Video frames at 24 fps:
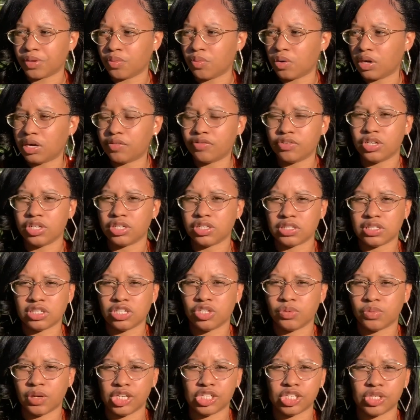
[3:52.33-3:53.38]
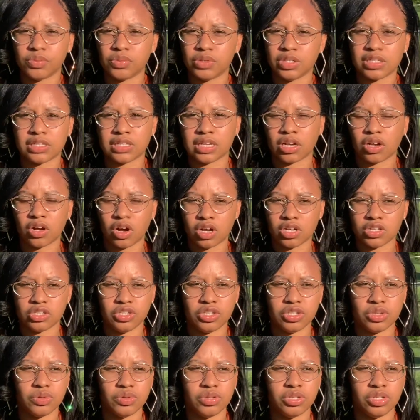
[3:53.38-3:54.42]
whatever your situation was that
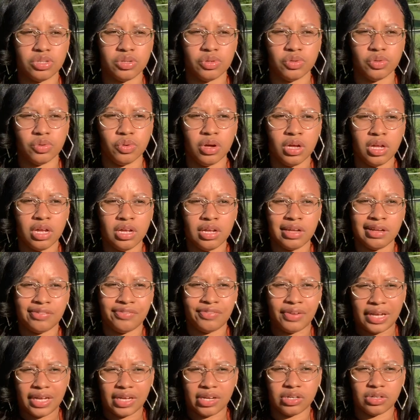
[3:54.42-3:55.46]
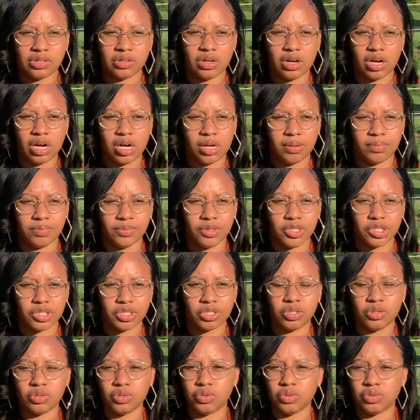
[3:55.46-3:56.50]
caused you to fail
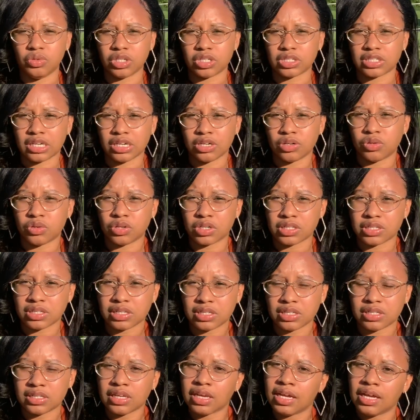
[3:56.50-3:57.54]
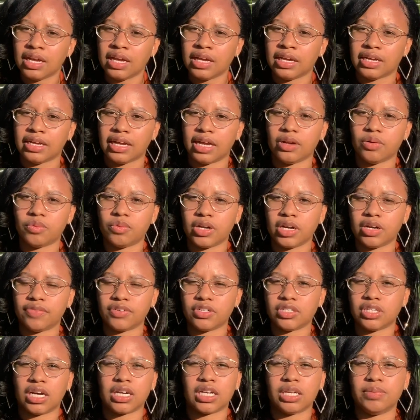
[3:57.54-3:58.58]
your 2 nursing courses, get
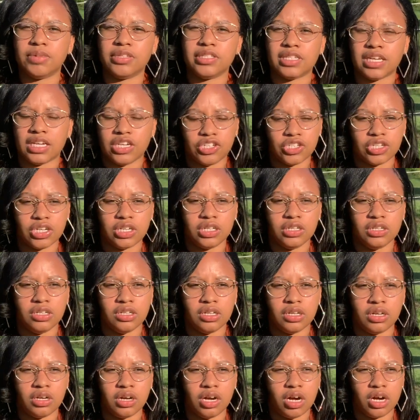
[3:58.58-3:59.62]
whatever documentation